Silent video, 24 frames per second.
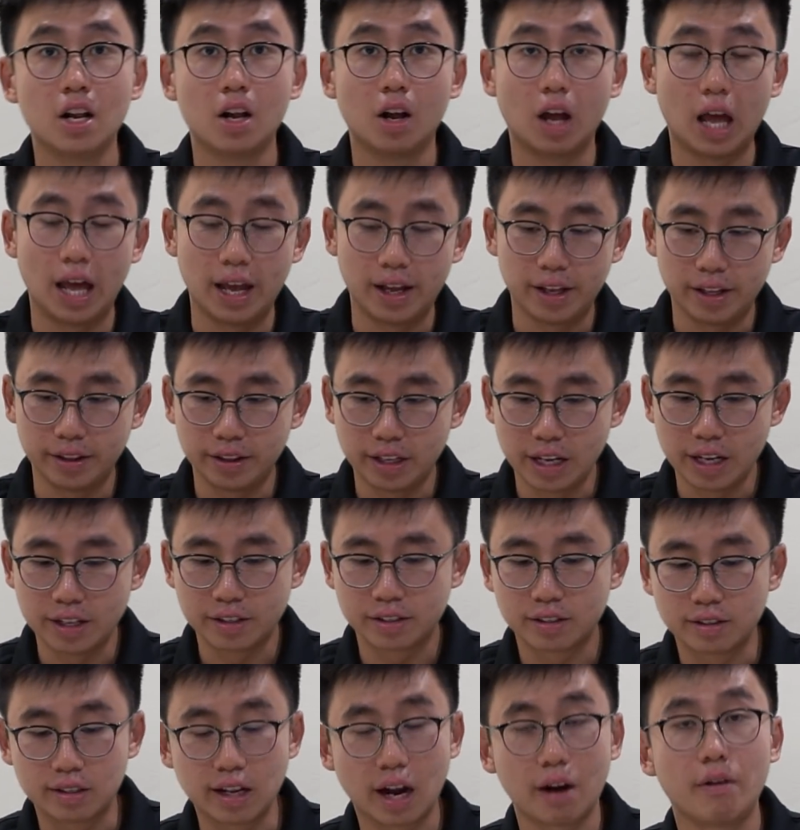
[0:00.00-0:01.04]
and
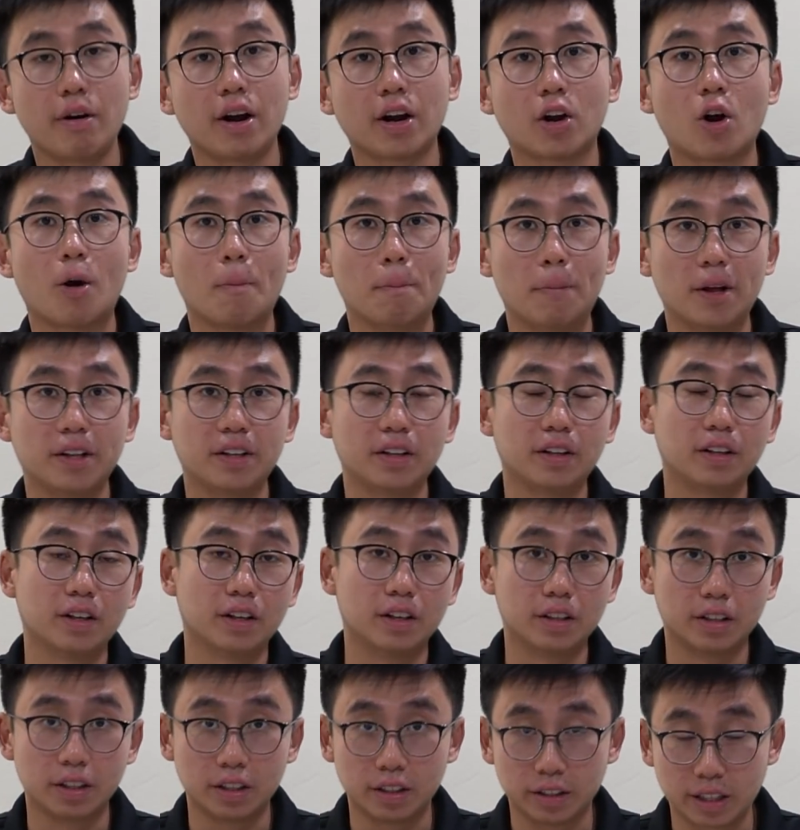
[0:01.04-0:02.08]
its direct competitor,
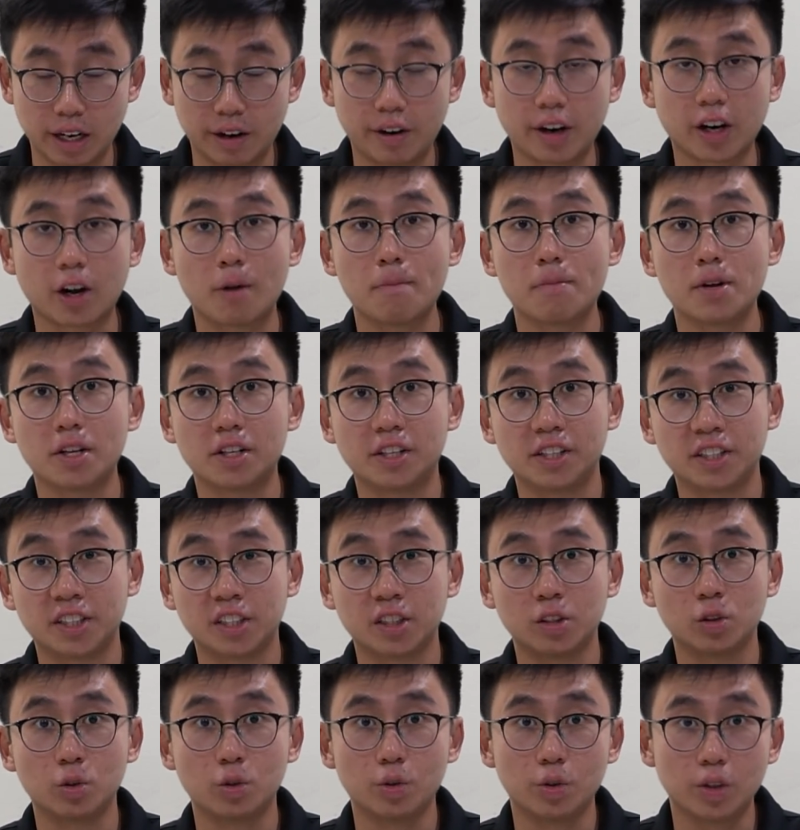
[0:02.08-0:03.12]
the direct competitor
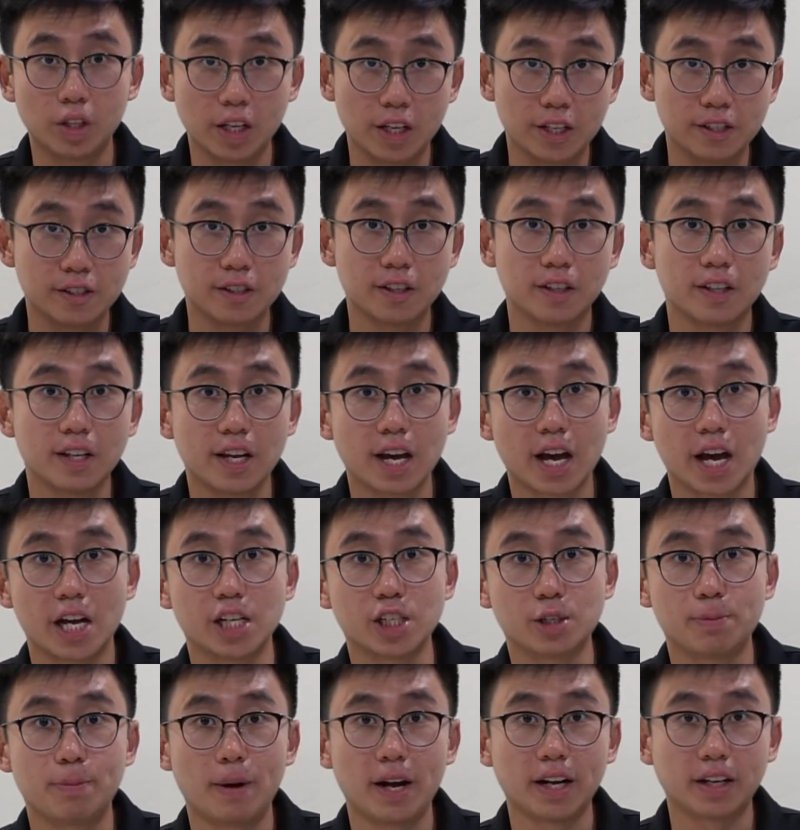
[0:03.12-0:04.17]
to the City
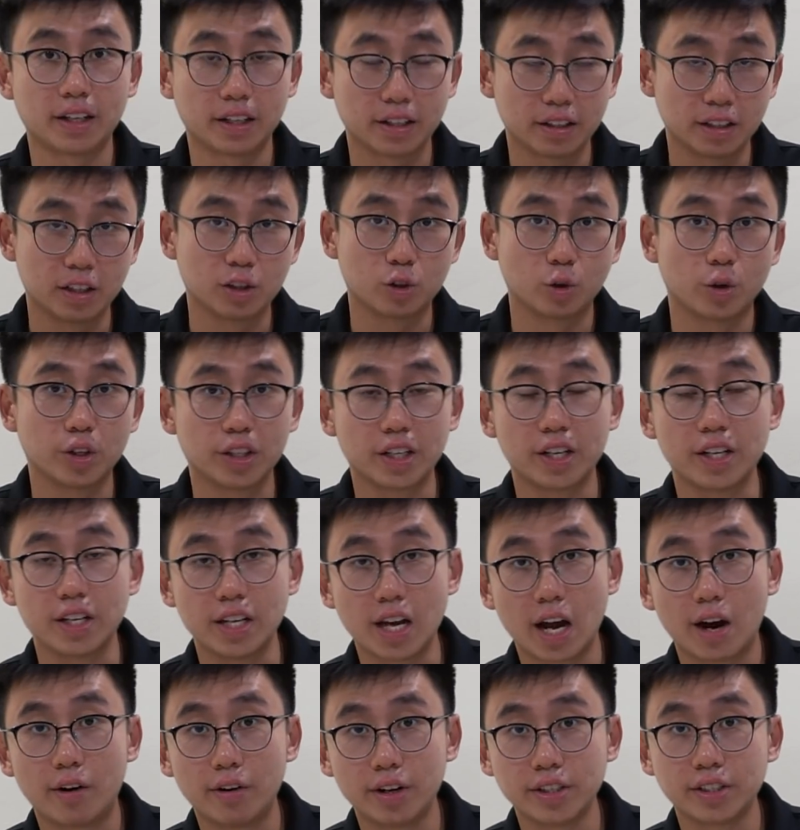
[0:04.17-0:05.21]
Hatchback, the Toyota
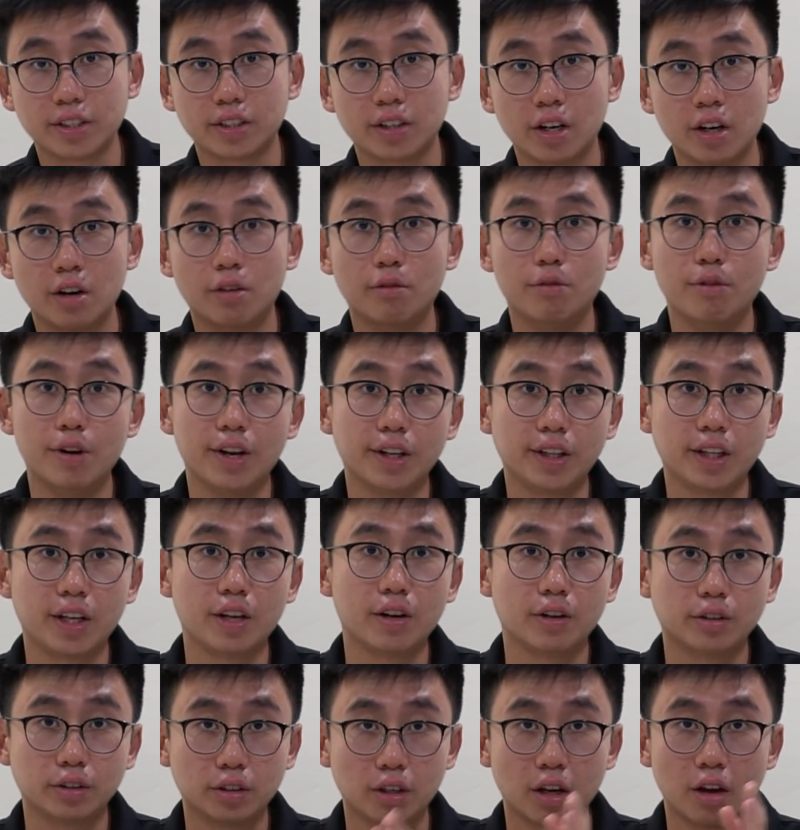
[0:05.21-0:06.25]
Yaris,
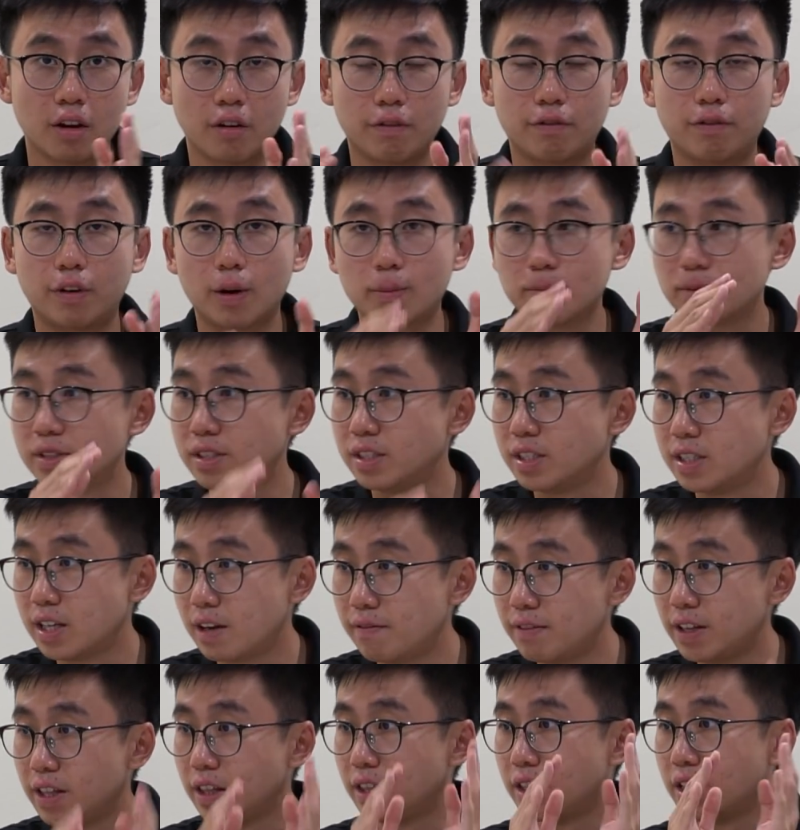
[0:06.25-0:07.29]
retails from
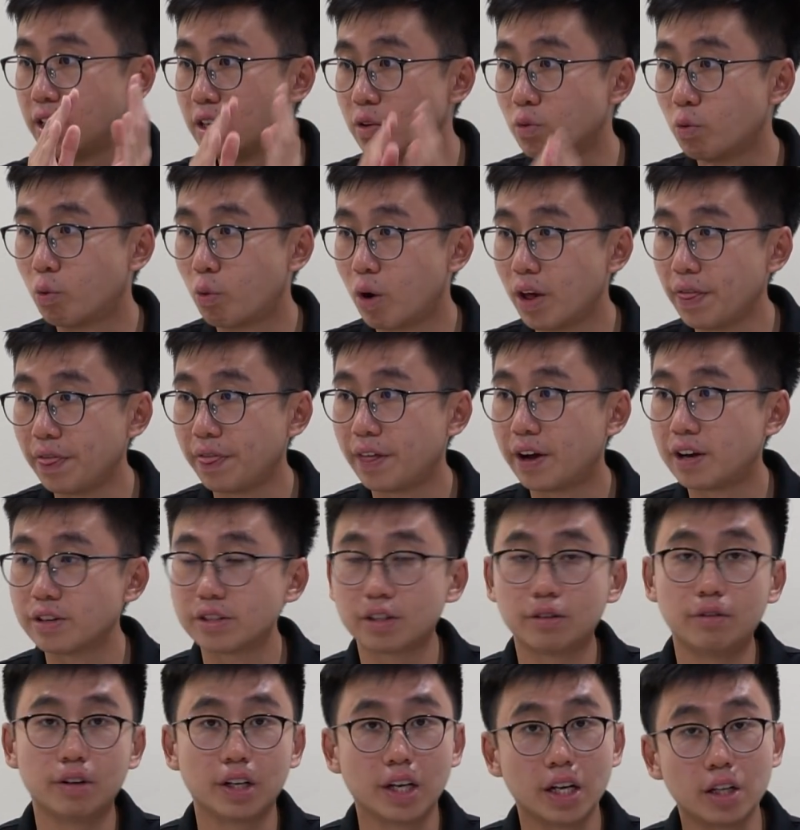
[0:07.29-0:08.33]

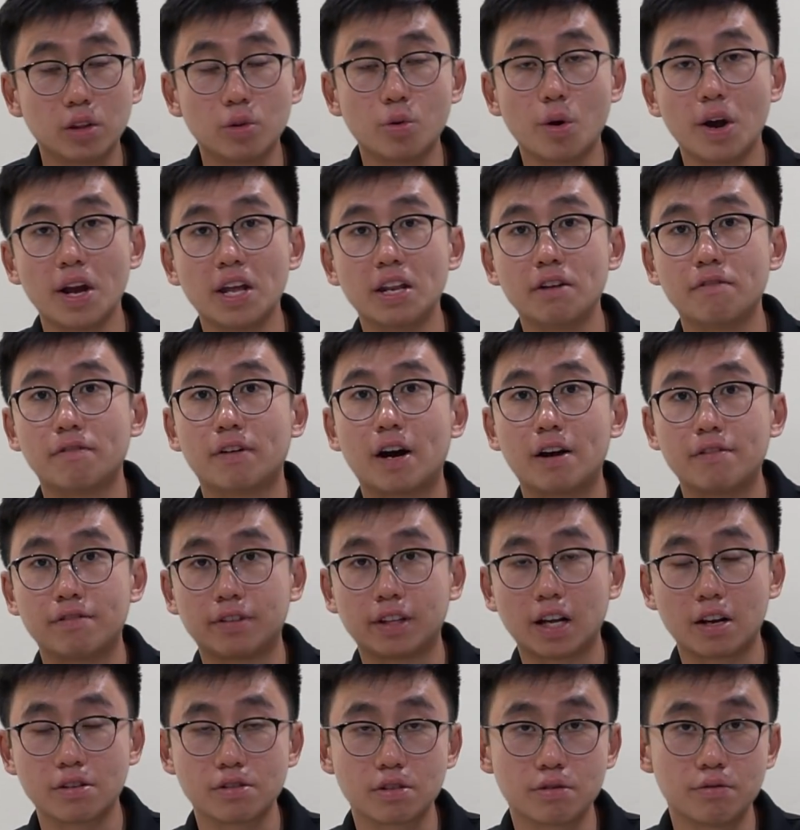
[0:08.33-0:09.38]
71,000 ringgit to
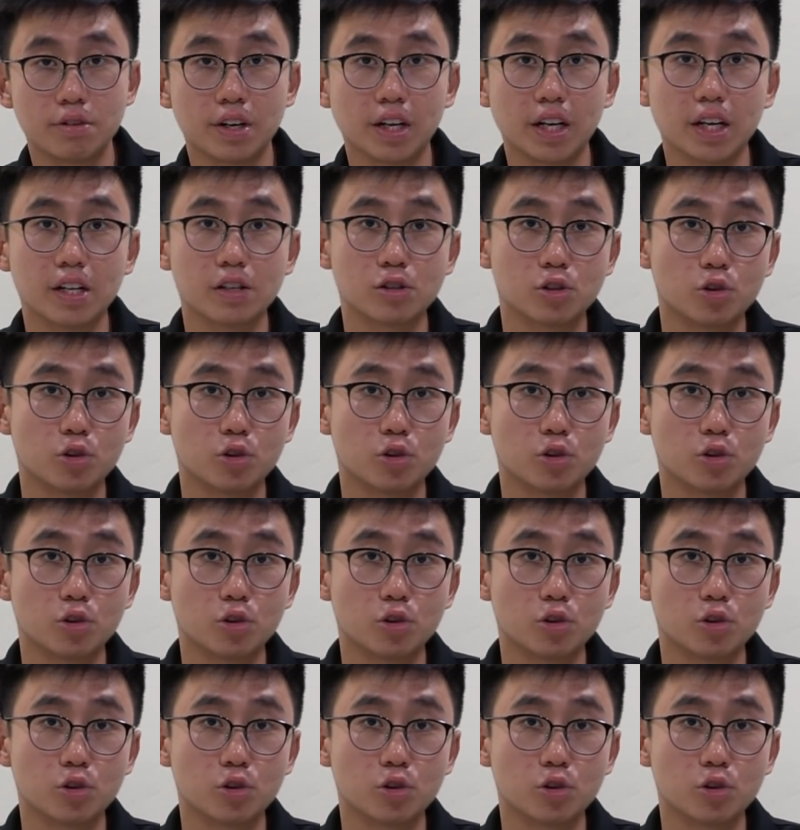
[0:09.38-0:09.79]
85,000 ringgit.